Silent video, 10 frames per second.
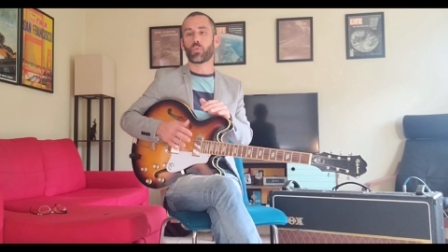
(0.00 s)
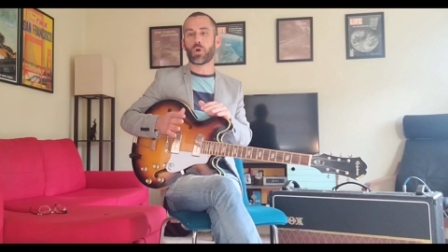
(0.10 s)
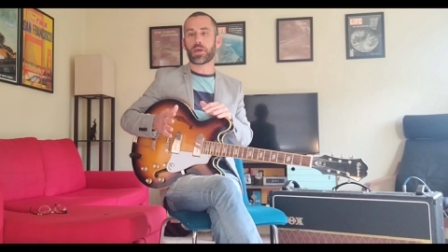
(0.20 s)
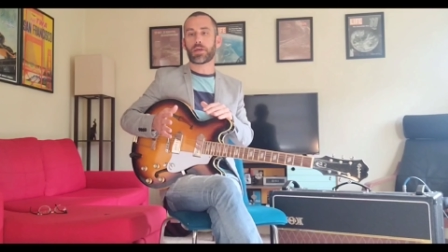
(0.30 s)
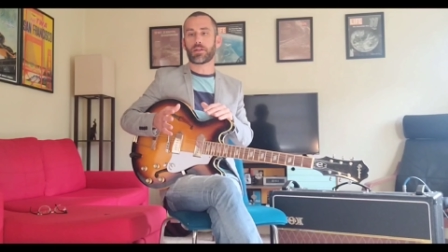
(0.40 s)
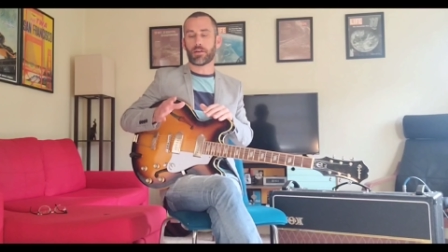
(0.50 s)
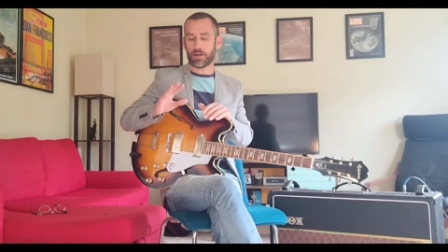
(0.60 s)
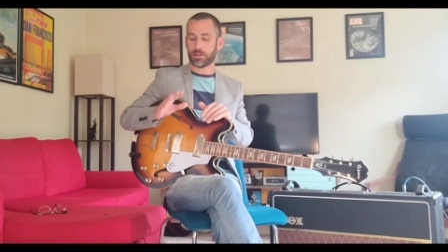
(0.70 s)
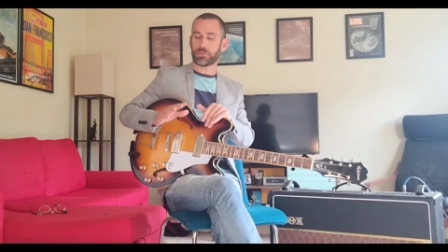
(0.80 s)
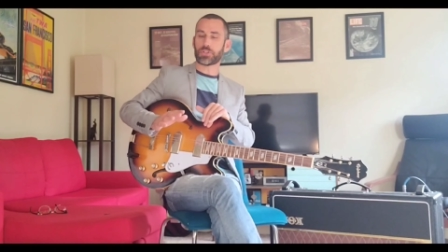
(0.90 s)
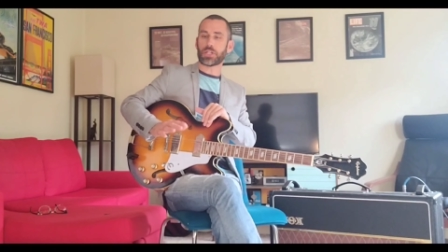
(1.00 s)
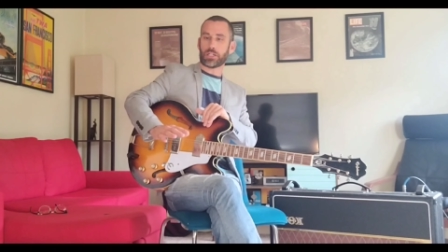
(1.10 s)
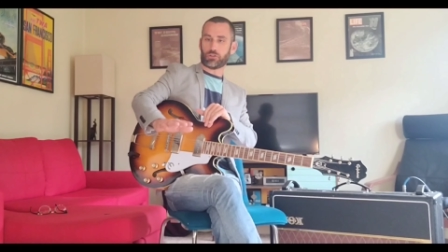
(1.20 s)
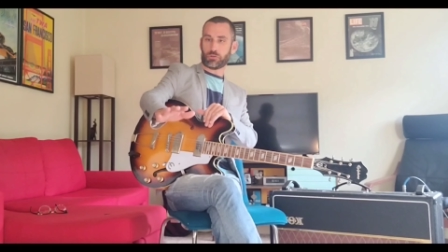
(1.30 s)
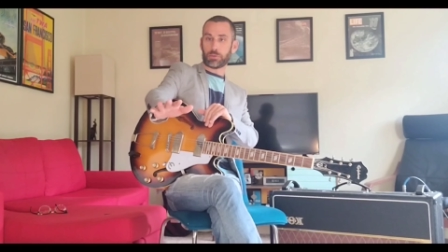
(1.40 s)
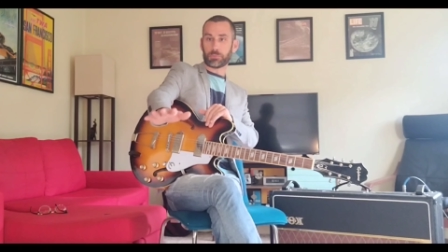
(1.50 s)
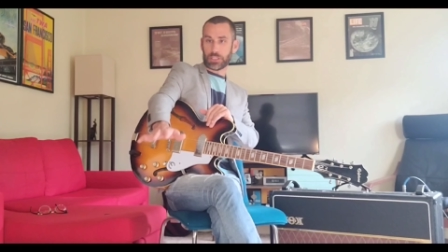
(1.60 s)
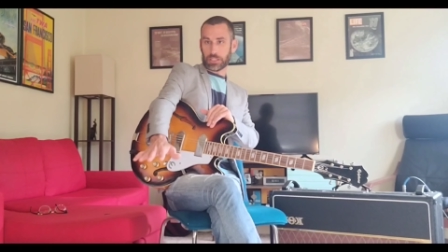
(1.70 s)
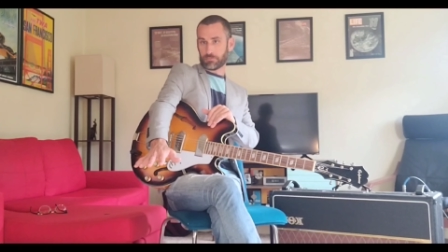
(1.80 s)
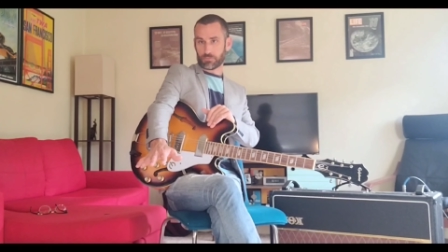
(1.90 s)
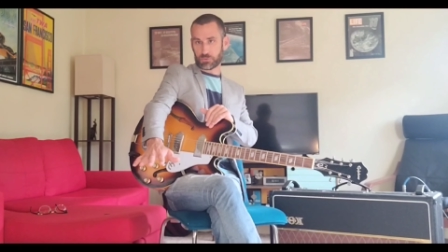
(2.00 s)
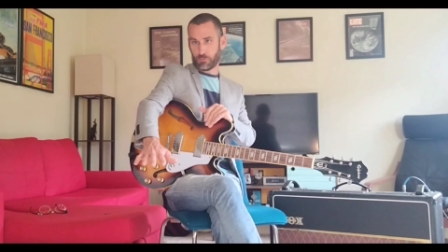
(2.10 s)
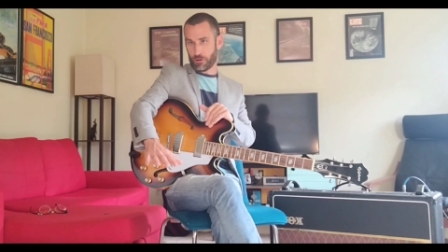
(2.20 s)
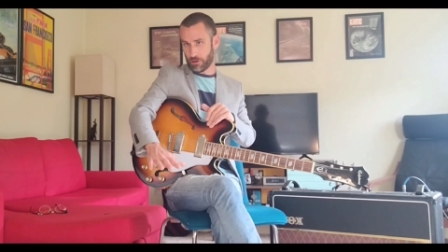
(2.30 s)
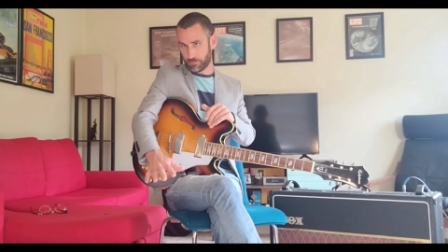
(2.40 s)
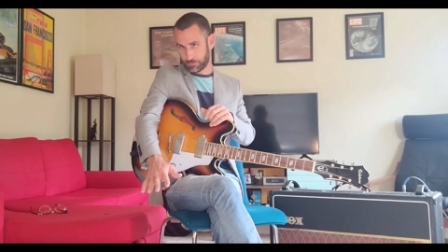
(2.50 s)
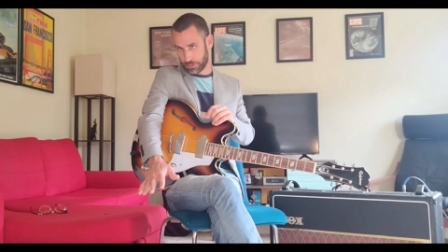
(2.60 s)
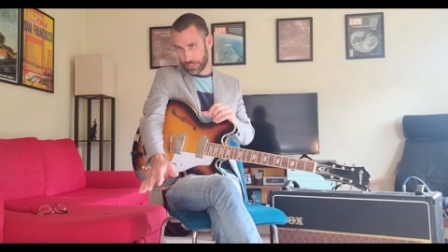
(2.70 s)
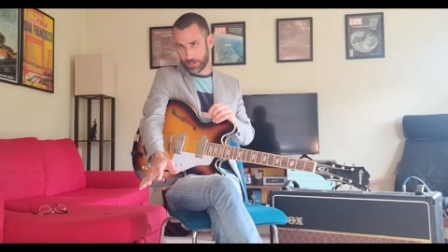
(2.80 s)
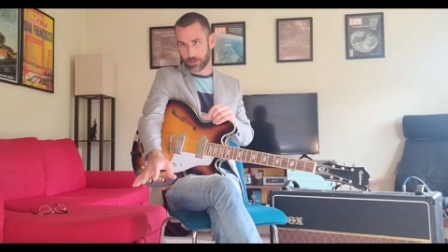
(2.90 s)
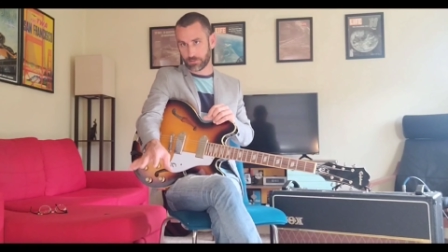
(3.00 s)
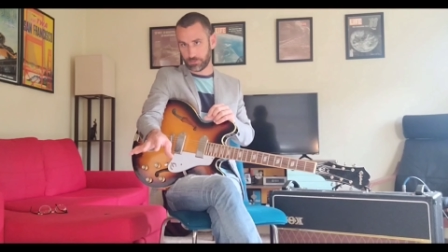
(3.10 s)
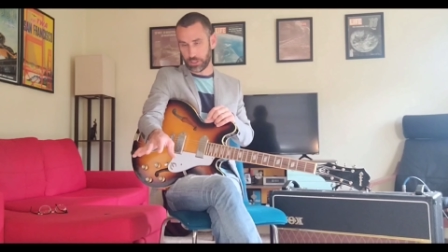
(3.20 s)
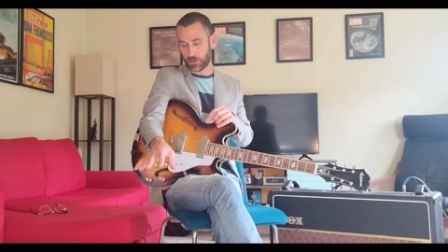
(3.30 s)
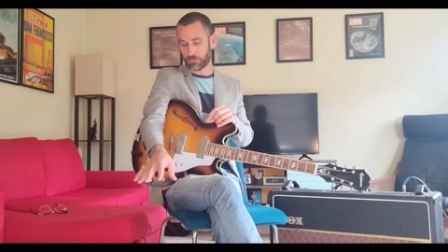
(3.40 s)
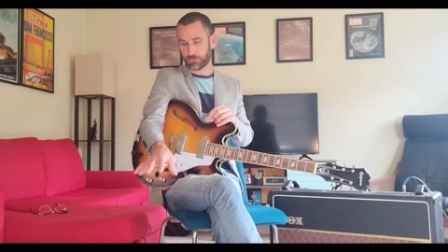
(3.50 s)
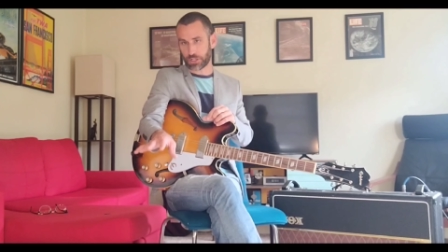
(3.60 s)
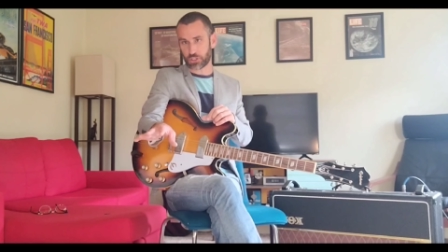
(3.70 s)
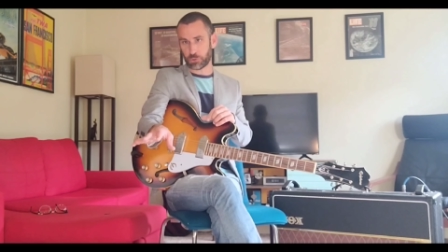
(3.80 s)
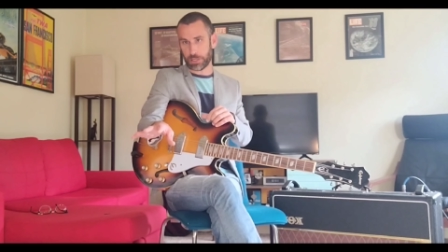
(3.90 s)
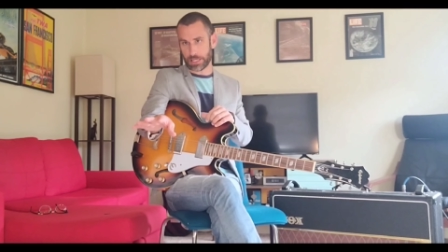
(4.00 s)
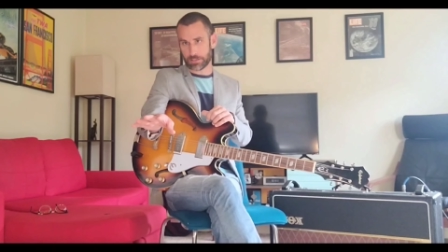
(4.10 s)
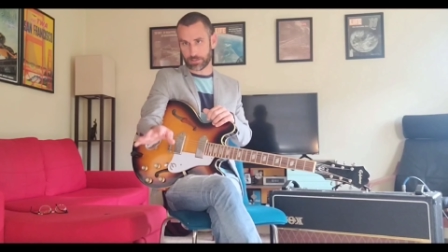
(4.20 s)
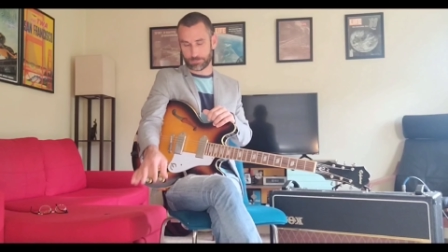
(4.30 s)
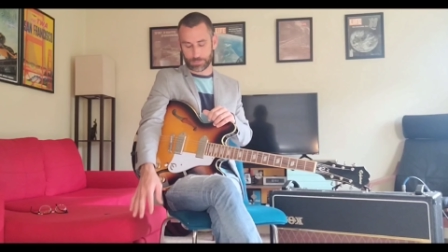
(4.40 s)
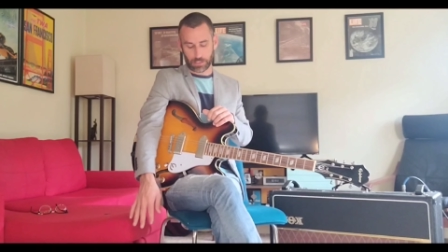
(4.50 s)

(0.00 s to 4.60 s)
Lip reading: when I was extremely small, like, you know, freshly baked,